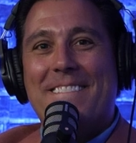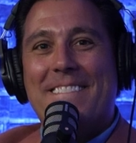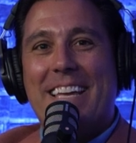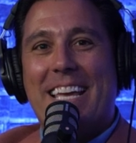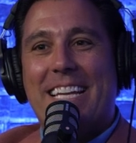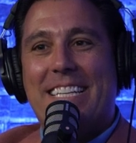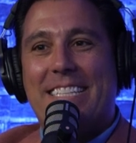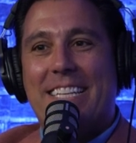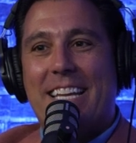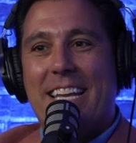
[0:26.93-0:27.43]

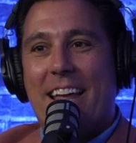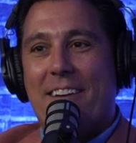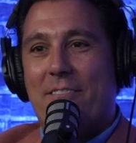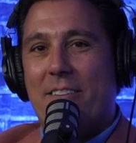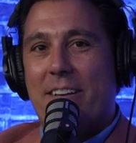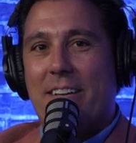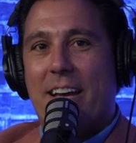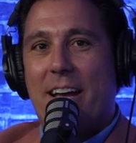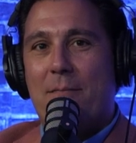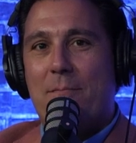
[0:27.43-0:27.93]
It's an
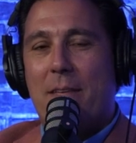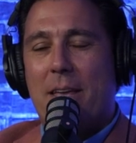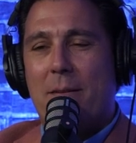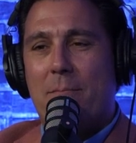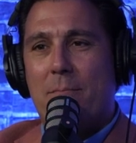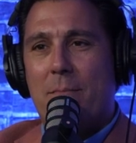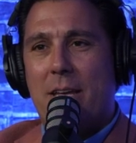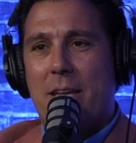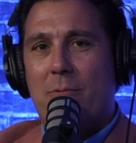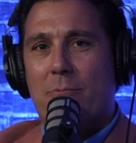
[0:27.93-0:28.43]
every time they
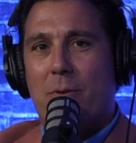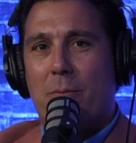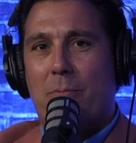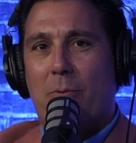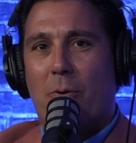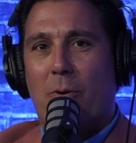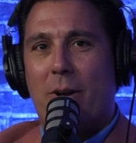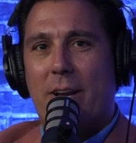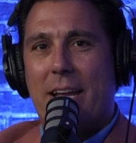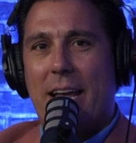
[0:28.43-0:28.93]
meet
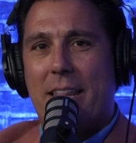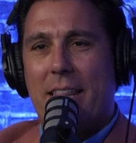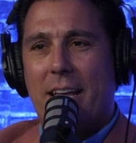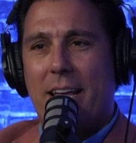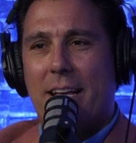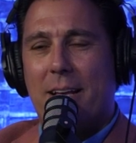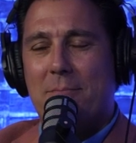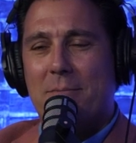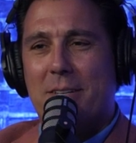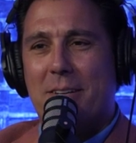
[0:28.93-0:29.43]
report. Yeah, I
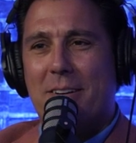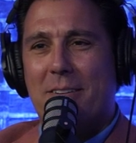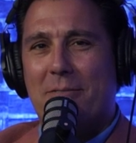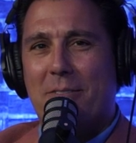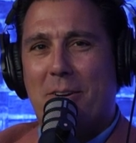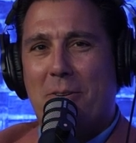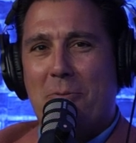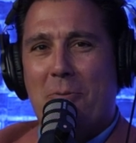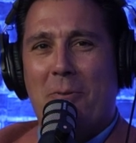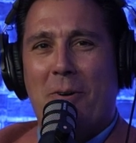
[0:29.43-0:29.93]
think it comes out every
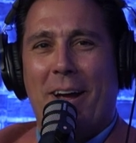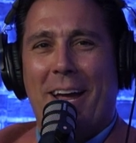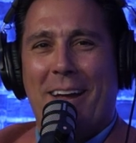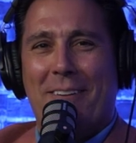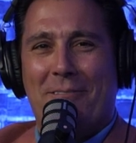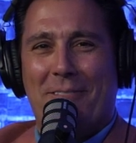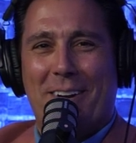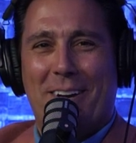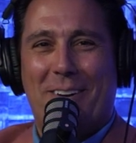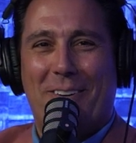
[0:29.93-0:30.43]

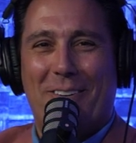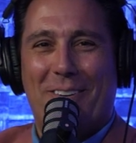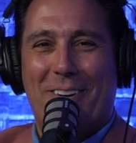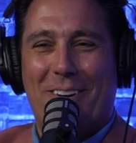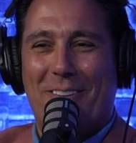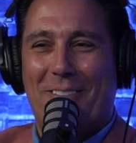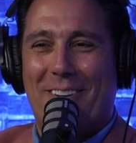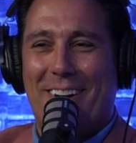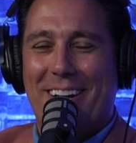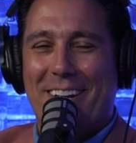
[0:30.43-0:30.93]
every
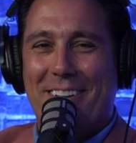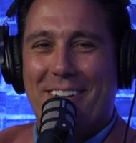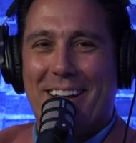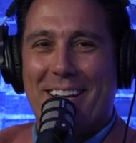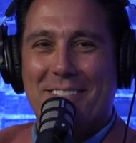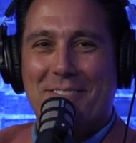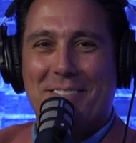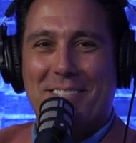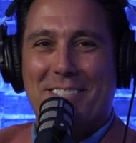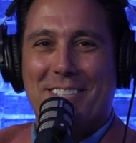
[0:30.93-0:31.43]
quarter. Why do you
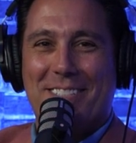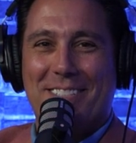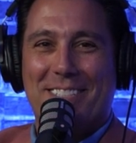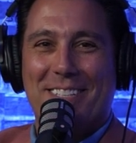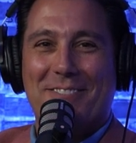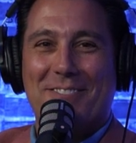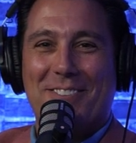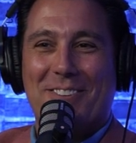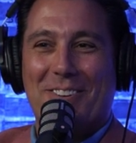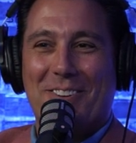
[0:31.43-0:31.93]
ask me such
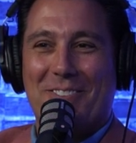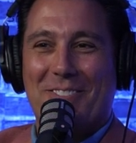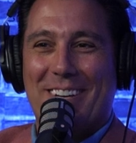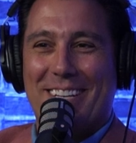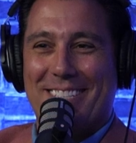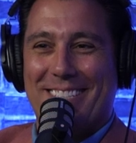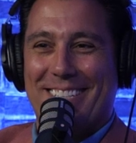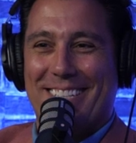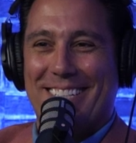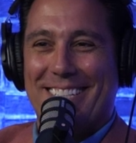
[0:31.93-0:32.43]
difficult
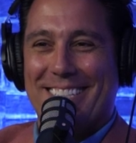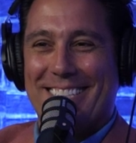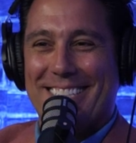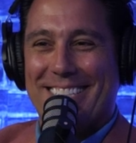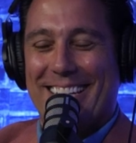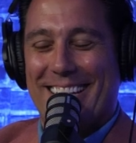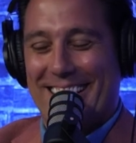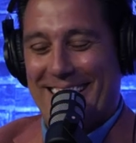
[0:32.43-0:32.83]
questions?